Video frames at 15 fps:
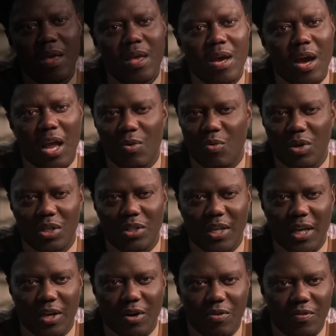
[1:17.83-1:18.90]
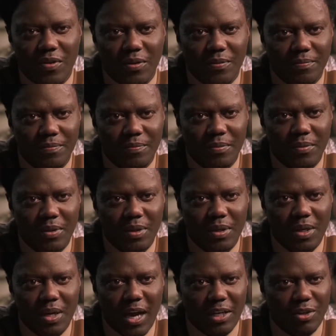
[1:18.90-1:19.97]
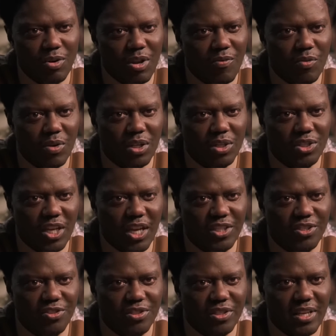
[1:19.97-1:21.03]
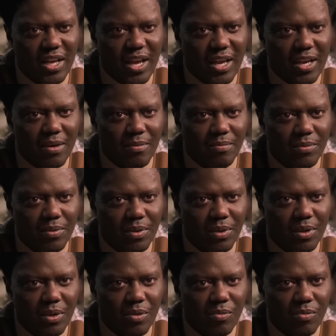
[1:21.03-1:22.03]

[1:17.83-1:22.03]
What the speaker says: Bernie wasn't just another entertainer. He was a man haunted by the truth,